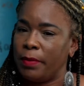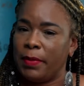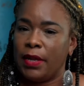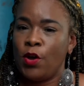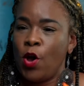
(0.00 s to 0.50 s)

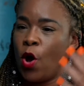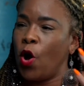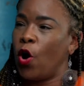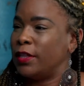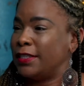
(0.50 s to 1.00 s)
women
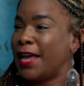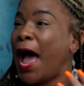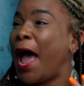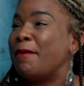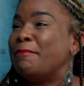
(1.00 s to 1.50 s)
all the
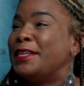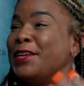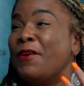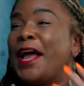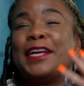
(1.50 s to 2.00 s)
time, but
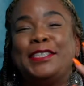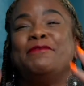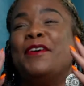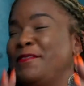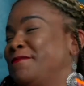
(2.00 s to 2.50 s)
don't
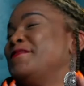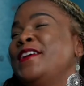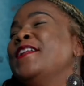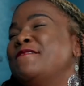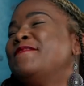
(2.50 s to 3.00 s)
actually want,
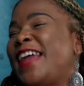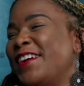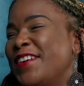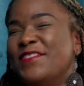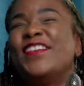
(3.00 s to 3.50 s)
you know,
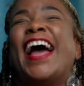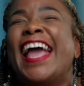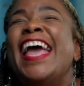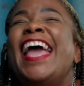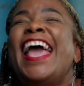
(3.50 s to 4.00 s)
black women,
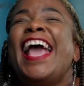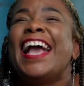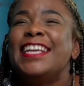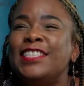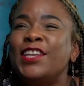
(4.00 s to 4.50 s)

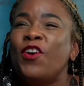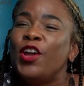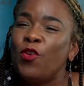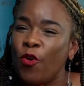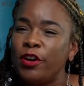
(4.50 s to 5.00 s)
And so
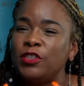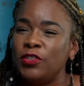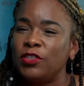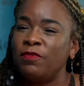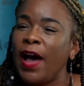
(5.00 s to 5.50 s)
in order
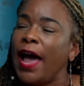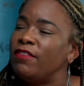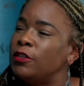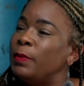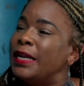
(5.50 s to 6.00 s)
to
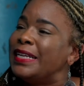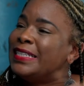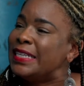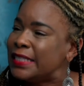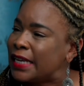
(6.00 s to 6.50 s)
survive, there's been a
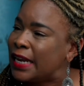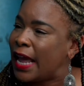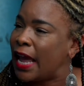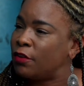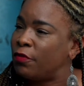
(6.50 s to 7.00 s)

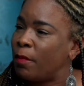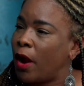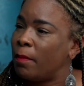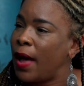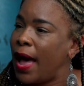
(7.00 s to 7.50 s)
disconnect from
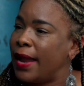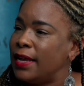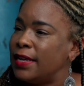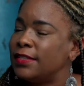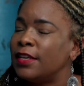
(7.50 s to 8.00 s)
our
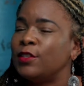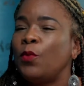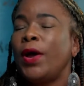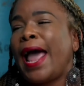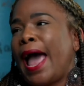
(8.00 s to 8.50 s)
bodies.
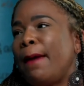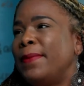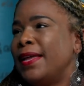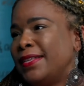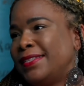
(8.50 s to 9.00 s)
So what
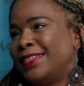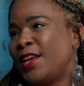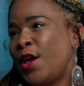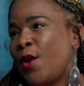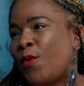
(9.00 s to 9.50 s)
happens
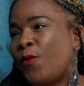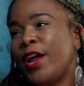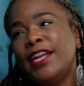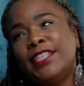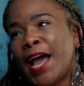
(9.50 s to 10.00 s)
when
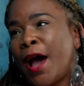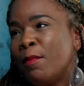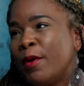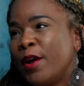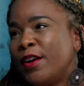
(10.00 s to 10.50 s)
we're in
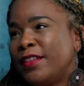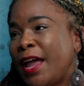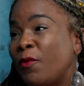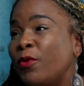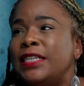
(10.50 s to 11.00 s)
childbirth
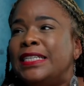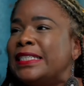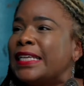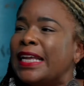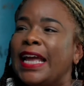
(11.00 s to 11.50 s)
and we're
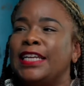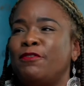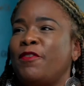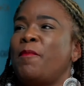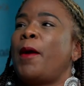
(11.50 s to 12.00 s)

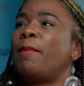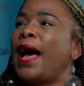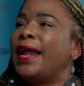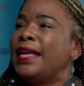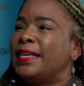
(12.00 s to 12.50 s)
disconnected from our
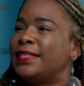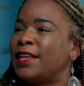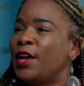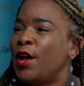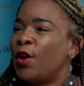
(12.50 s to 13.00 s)

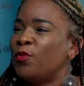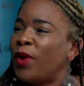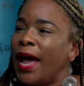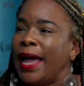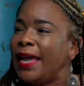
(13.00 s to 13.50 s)
bodies,
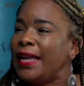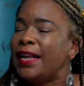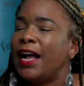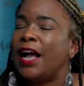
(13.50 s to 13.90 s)
right?